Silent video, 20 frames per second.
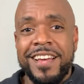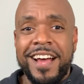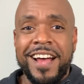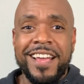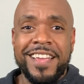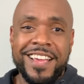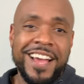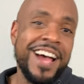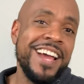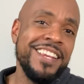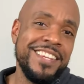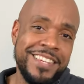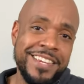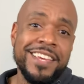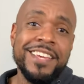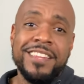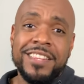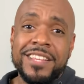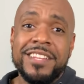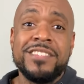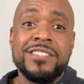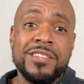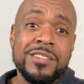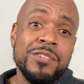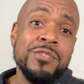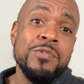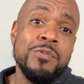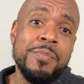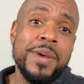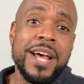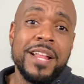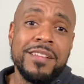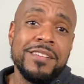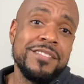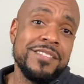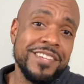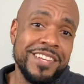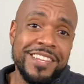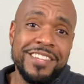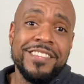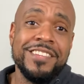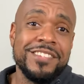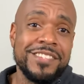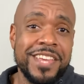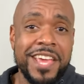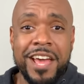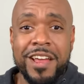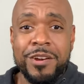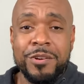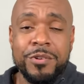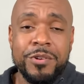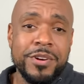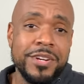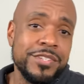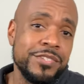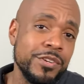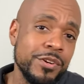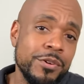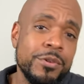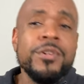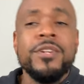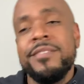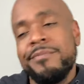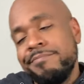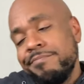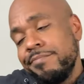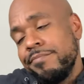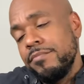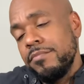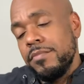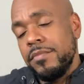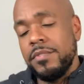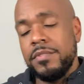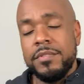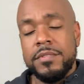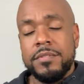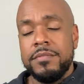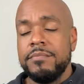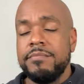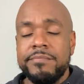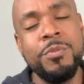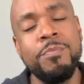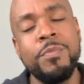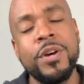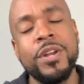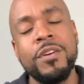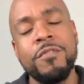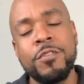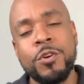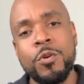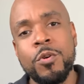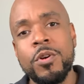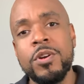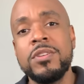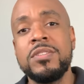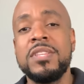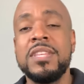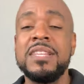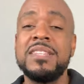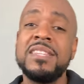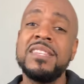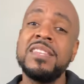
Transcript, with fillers: I, I did list a New Balance in this category. So, but of course, this